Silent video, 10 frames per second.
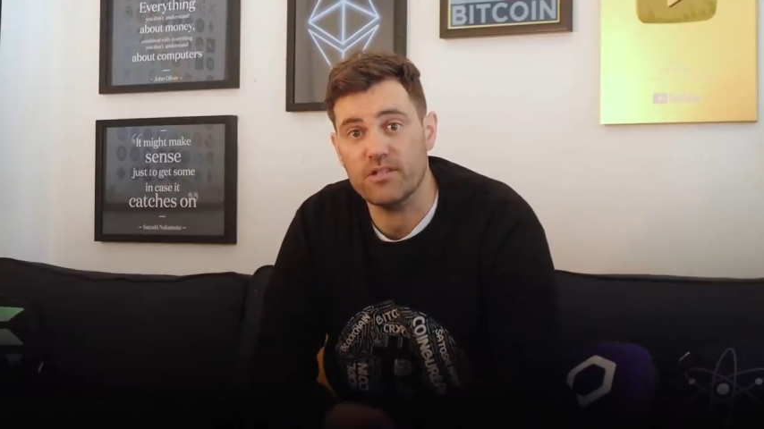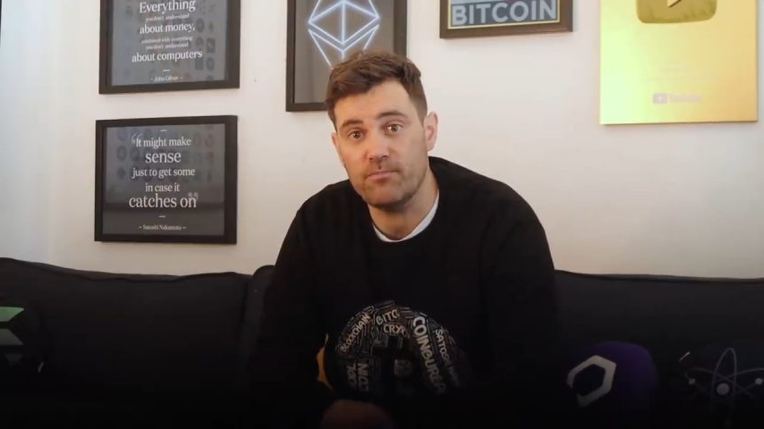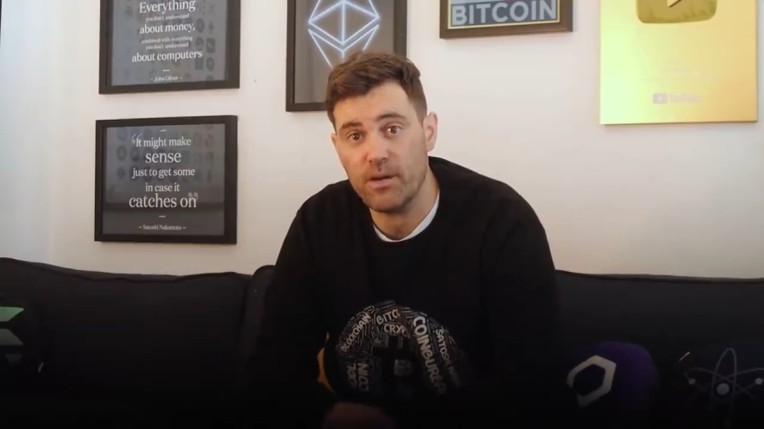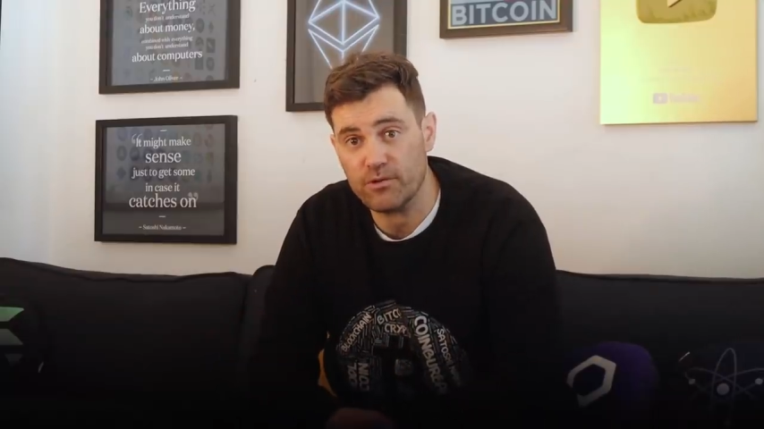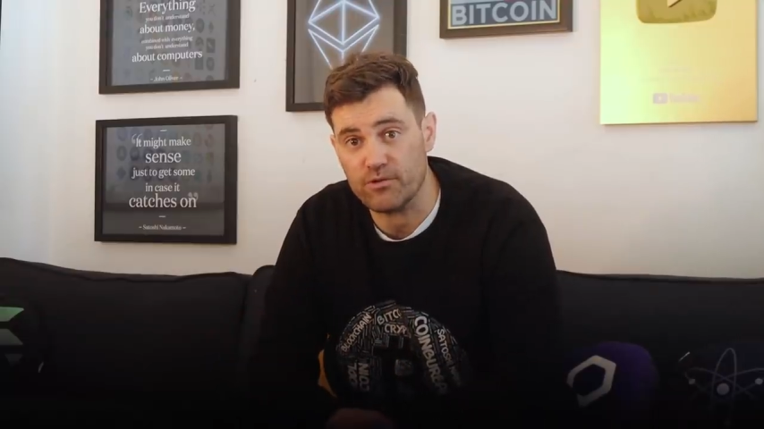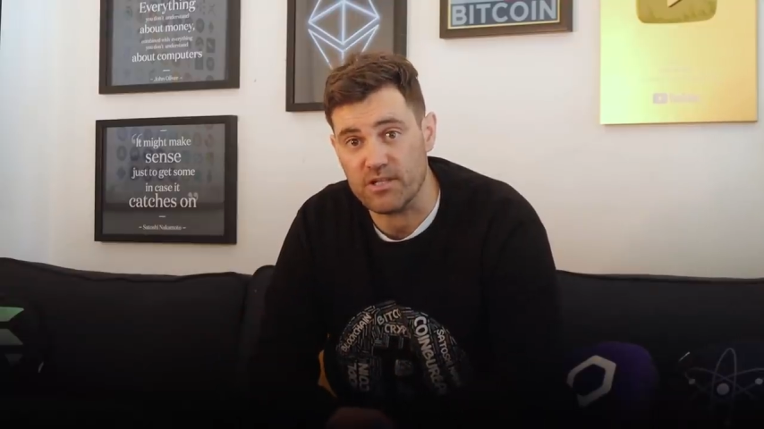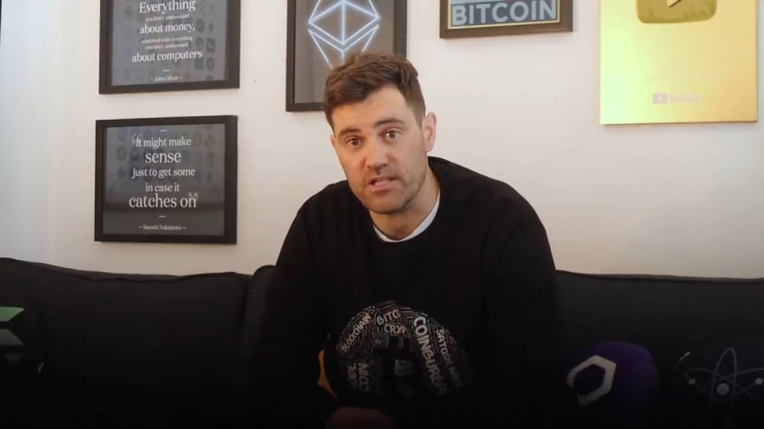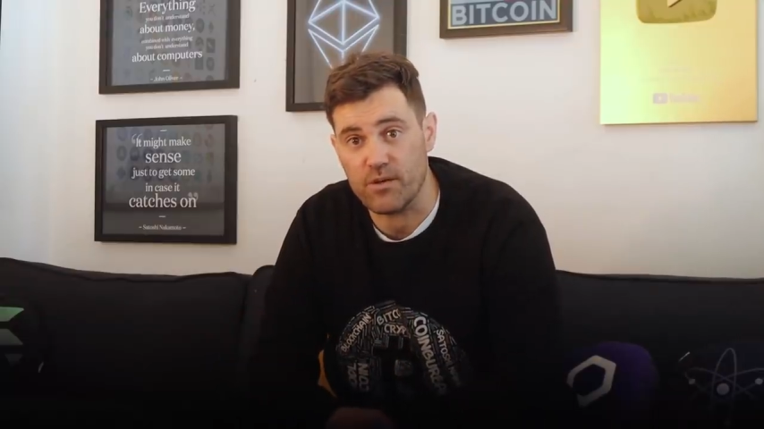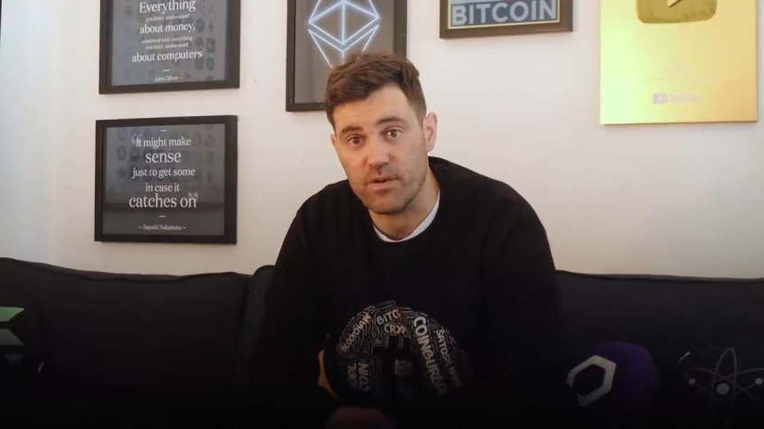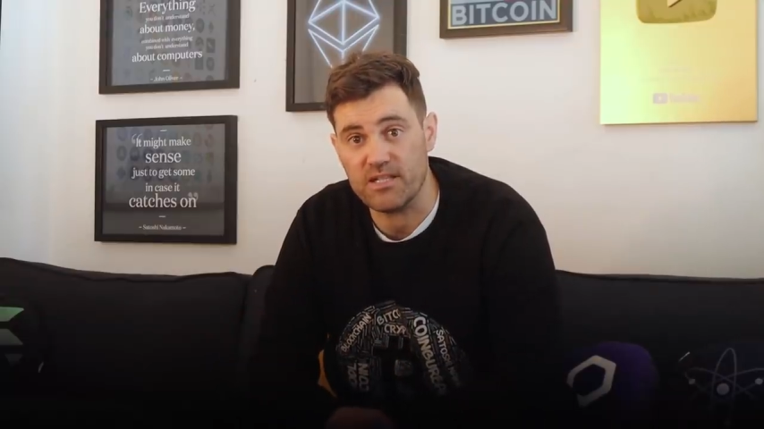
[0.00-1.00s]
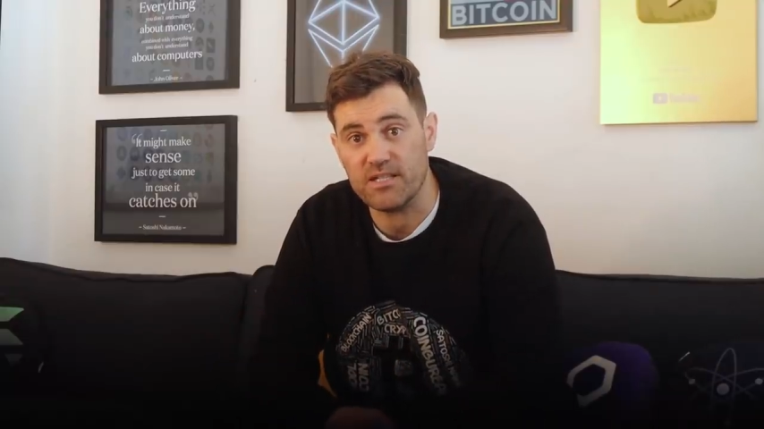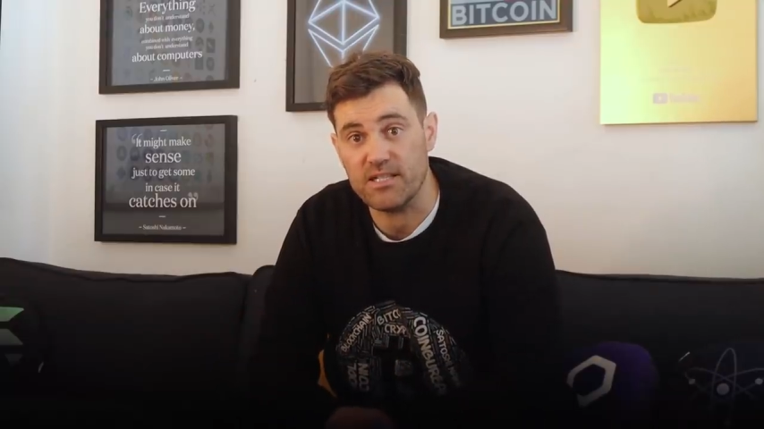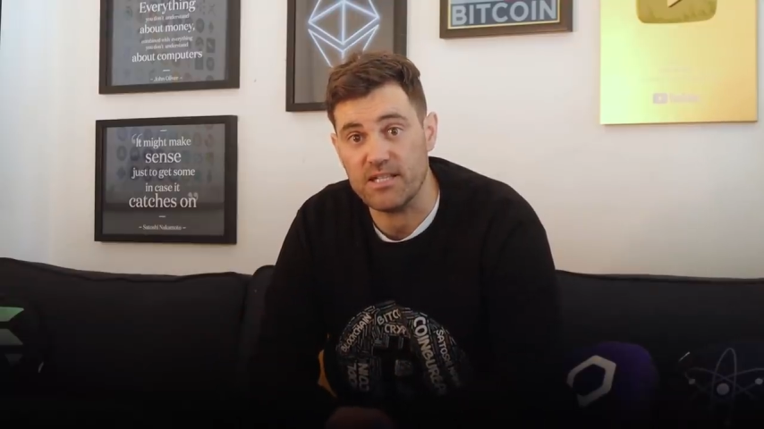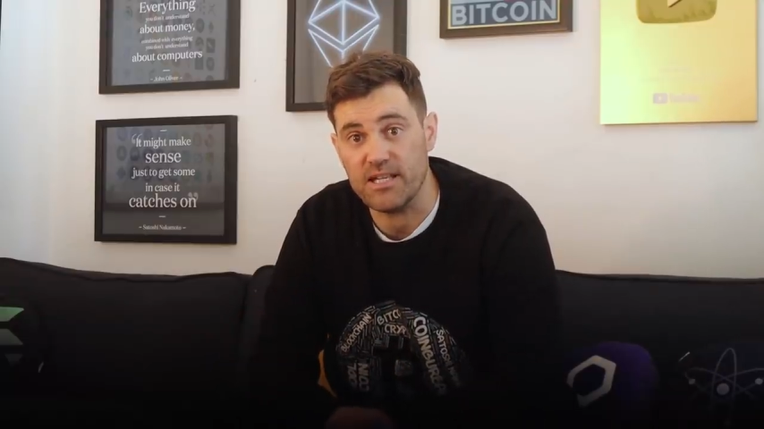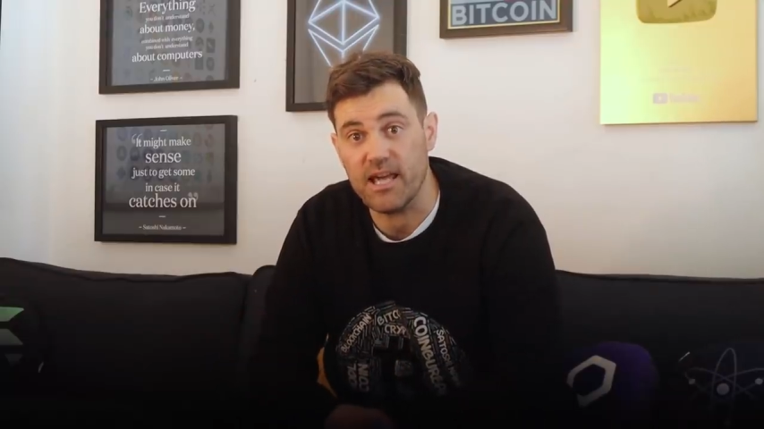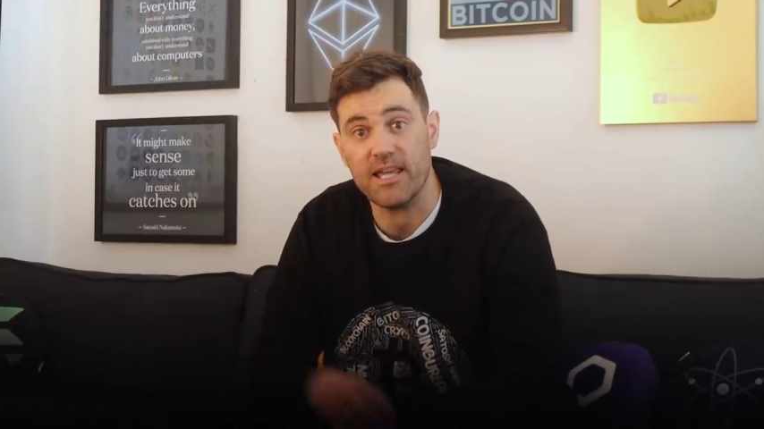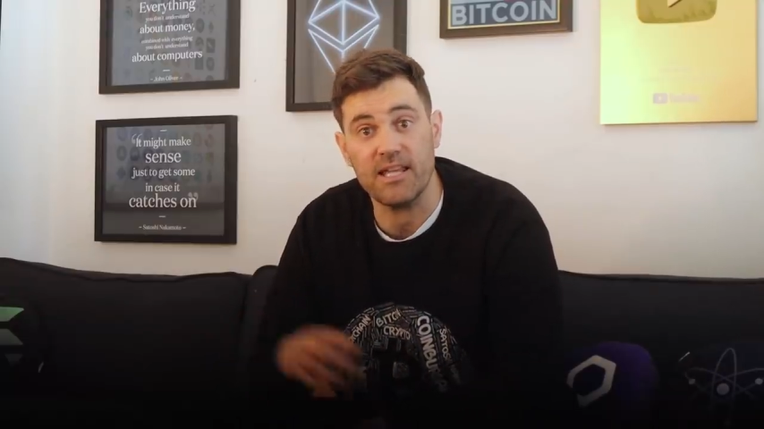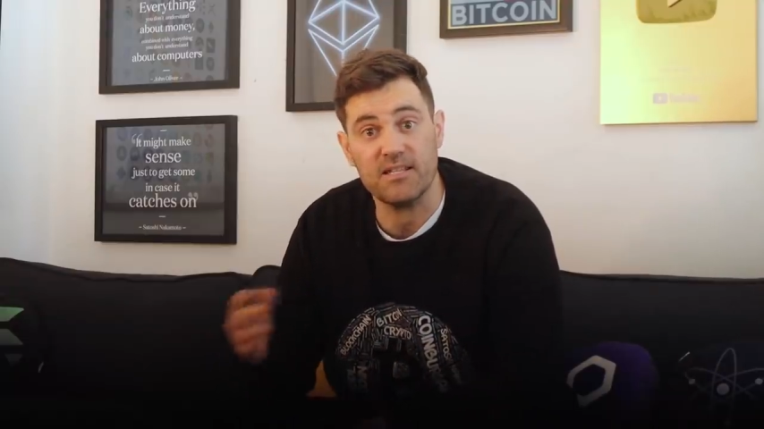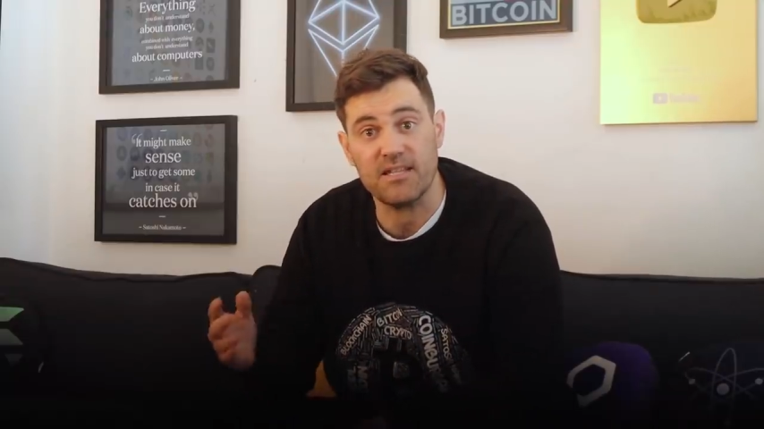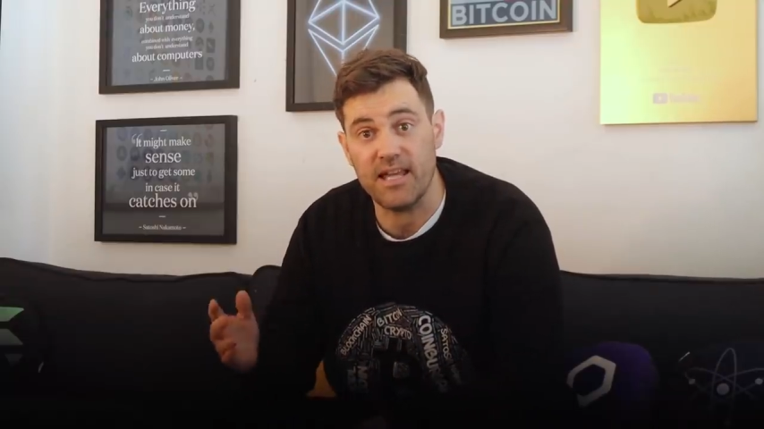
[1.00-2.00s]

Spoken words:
to buttress USDT against